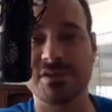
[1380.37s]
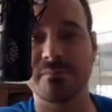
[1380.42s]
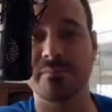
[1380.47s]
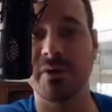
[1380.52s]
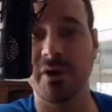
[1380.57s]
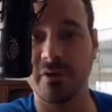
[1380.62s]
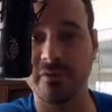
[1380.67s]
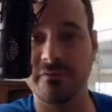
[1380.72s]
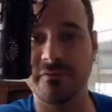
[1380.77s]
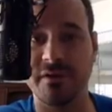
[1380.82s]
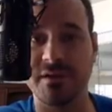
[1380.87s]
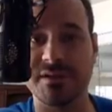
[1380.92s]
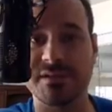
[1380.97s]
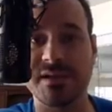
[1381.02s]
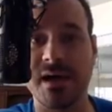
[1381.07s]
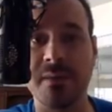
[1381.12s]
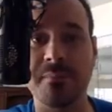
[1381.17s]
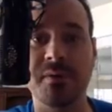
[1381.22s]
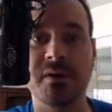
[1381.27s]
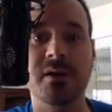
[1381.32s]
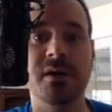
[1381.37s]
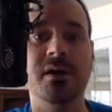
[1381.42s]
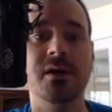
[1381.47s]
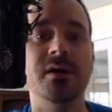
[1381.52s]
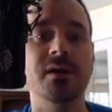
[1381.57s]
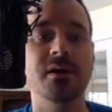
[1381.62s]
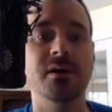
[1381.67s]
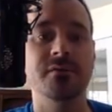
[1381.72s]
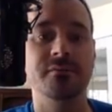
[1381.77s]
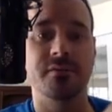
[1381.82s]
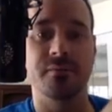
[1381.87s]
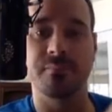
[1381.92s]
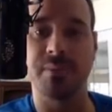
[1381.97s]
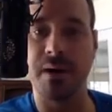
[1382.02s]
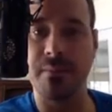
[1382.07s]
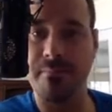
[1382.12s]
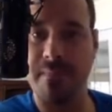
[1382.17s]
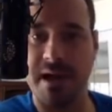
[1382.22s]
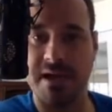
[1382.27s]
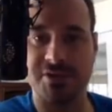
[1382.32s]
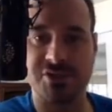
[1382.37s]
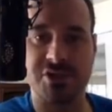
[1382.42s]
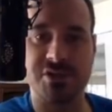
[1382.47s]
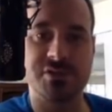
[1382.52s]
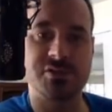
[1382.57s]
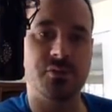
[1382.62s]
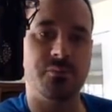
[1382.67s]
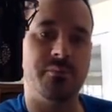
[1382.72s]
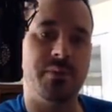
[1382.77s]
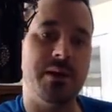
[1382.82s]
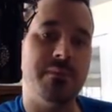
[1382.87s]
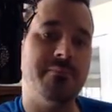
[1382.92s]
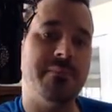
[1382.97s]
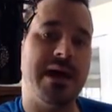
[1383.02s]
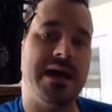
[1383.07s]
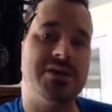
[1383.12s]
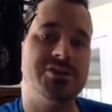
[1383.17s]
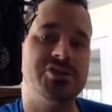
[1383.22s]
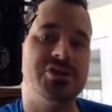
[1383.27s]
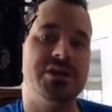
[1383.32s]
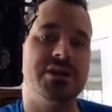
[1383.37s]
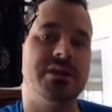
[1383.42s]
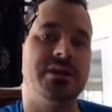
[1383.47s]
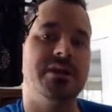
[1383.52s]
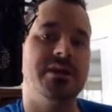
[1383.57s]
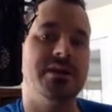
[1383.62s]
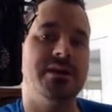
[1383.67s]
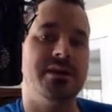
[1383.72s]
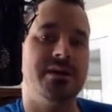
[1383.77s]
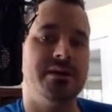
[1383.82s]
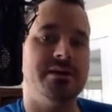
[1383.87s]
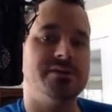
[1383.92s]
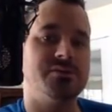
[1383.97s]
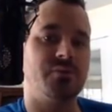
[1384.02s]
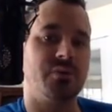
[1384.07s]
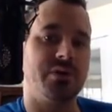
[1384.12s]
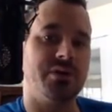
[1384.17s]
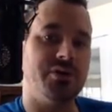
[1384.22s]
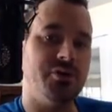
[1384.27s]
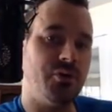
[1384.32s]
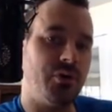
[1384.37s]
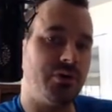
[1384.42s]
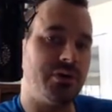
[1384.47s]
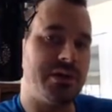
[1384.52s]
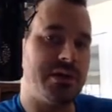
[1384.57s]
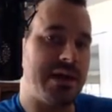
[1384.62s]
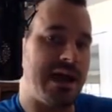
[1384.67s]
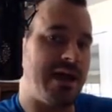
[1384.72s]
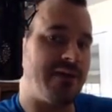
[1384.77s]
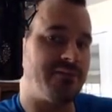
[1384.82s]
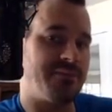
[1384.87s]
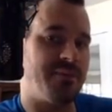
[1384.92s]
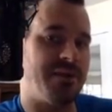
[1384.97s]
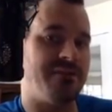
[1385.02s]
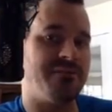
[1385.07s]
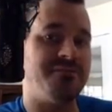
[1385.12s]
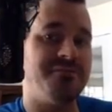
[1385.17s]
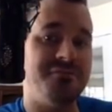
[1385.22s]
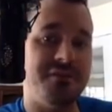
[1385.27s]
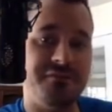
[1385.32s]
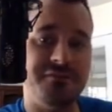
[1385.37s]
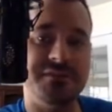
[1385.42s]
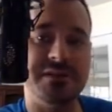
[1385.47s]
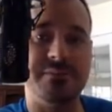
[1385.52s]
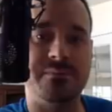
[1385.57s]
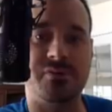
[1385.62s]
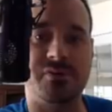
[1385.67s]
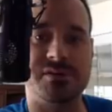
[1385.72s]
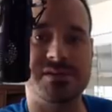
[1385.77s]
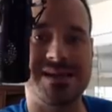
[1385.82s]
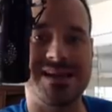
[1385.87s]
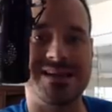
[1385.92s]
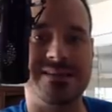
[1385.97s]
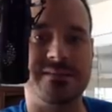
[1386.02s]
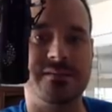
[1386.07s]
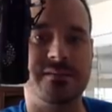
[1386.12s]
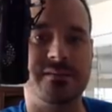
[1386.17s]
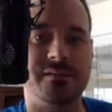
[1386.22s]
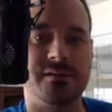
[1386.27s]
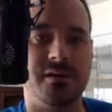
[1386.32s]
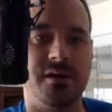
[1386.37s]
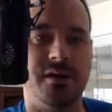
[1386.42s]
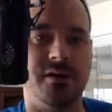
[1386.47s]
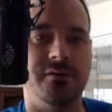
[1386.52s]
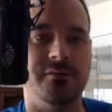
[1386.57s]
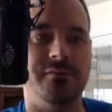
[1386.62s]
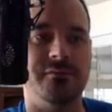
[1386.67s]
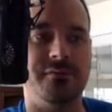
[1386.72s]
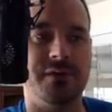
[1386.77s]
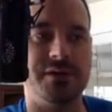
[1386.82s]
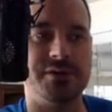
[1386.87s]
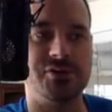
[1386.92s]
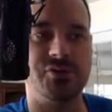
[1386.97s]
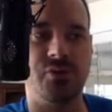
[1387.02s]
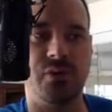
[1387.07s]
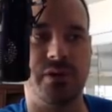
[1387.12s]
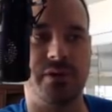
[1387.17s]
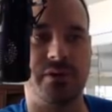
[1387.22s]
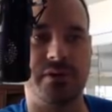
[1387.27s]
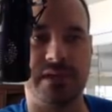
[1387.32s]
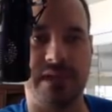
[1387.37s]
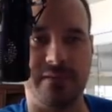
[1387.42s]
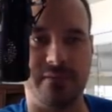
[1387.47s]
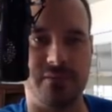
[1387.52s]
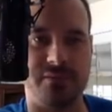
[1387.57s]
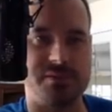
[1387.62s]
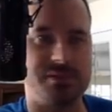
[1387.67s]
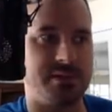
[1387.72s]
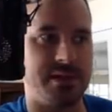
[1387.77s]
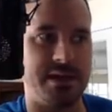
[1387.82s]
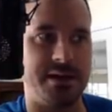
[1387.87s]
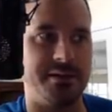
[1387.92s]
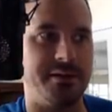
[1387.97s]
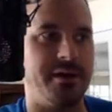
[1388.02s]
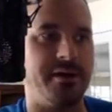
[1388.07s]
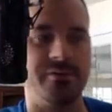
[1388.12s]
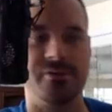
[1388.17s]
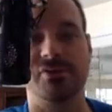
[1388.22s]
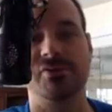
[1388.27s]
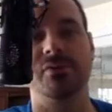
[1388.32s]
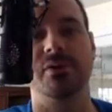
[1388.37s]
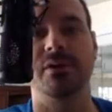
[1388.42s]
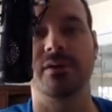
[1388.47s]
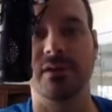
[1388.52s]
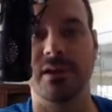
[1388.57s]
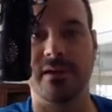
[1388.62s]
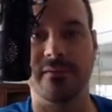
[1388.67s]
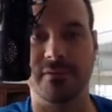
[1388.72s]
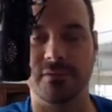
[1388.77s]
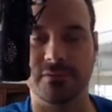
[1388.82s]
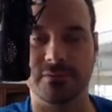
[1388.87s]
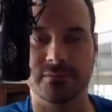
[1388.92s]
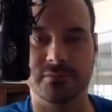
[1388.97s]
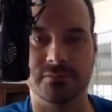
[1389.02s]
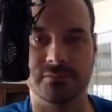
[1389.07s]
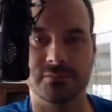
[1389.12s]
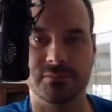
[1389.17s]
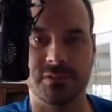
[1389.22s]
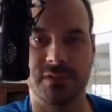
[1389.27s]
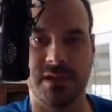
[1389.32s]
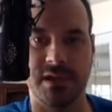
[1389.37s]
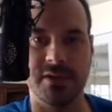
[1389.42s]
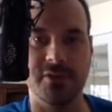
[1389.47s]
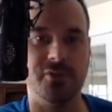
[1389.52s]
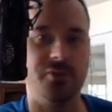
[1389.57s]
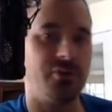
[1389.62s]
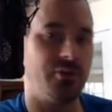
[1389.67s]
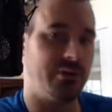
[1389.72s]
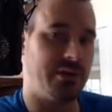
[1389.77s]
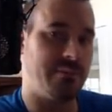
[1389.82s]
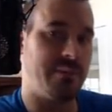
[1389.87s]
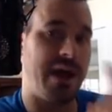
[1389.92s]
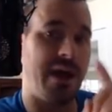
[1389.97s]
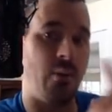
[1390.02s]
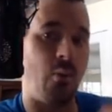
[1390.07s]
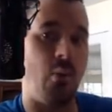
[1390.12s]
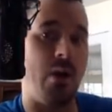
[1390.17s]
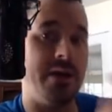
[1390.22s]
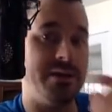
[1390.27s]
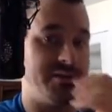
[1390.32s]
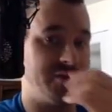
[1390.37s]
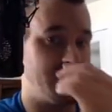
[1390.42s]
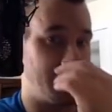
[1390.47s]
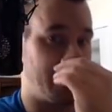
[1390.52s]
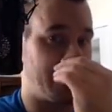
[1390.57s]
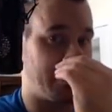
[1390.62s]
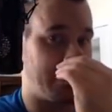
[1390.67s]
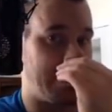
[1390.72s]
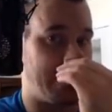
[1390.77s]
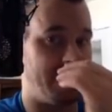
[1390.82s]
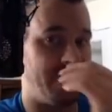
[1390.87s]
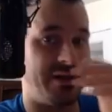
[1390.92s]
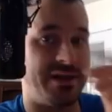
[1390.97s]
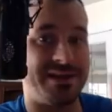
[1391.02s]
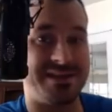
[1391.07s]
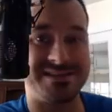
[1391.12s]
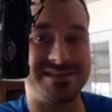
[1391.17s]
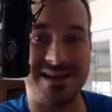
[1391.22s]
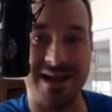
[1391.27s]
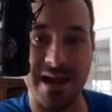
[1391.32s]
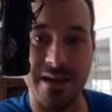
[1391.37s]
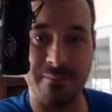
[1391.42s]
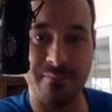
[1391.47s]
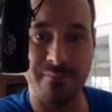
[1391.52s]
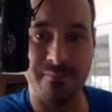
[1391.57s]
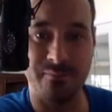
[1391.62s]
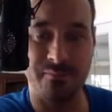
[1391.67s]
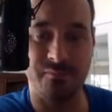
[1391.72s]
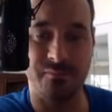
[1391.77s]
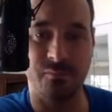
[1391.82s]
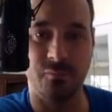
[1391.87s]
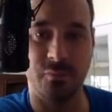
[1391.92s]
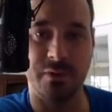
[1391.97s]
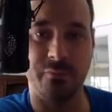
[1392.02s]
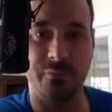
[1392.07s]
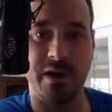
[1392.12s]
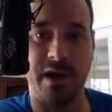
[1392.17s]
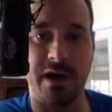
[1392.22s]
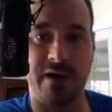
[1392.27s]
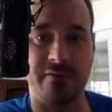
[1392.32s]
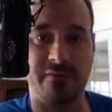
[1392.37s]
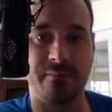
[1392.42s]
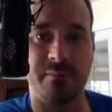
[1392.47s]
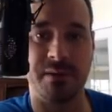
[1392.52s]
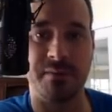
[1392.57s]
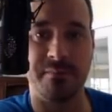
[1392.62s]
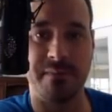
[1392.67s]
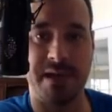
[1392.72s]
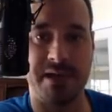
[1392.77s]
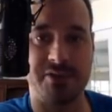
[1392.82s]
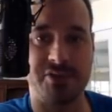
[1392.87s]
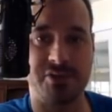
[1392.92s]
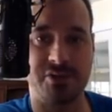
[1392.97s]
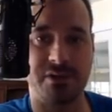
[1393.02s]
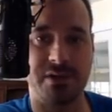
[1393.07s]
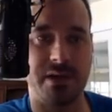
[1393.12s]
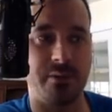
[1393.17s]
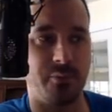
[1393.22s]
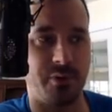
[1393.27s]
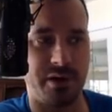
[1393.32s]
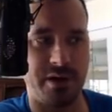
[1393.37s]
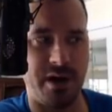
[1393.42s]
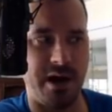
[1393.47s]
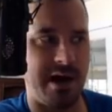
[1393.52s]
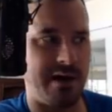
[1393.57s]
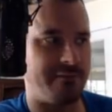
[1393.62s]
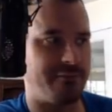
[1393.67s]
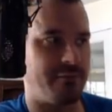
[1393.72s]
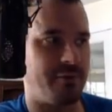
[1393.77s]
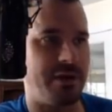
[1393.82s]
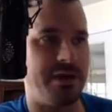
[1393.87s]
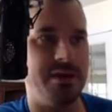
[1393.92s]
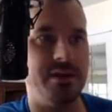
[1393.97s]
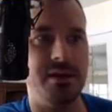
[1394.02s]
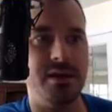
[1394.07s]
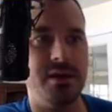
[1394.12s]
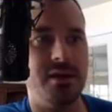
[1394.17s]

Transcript: to build funds up for bump matching. So bump matching is where you only have to pay 50% of a 200 level to get another 200 level. Okay, you can only buy one 200 level at a time when we offer bump matching. Okay, and we're going to offer it,